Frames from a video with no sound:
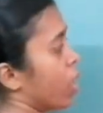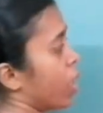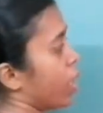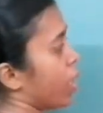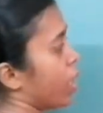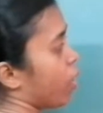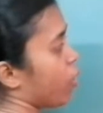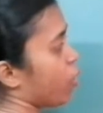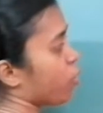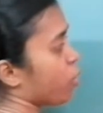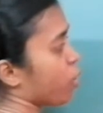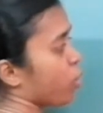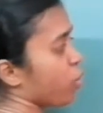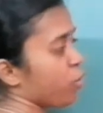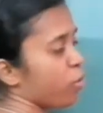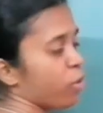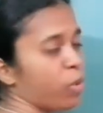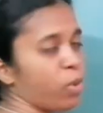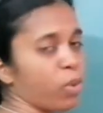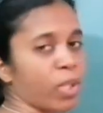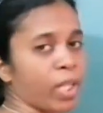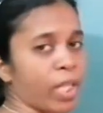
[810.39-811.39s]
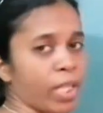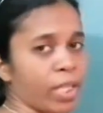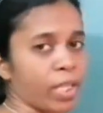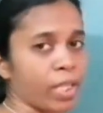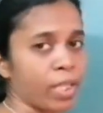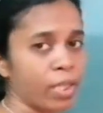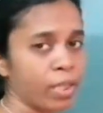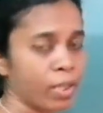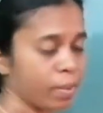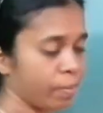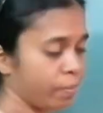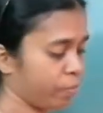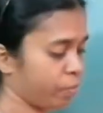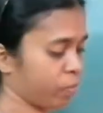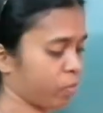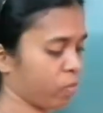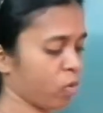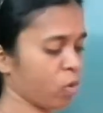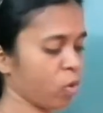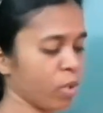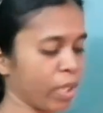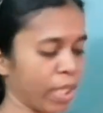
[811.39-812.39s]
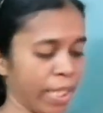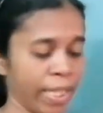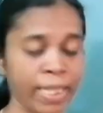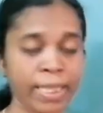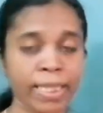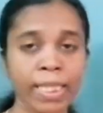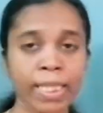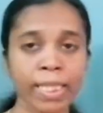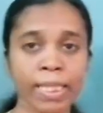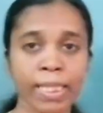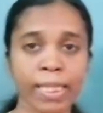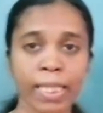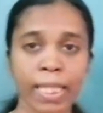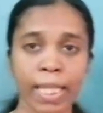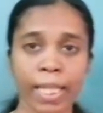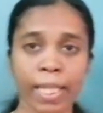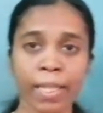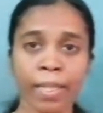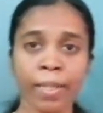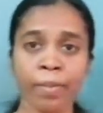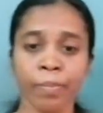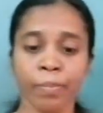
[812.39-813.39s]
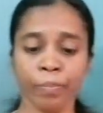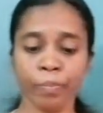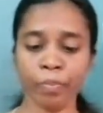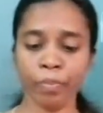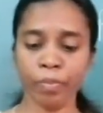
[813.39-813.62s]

Now, if you look at it, okay, as I said,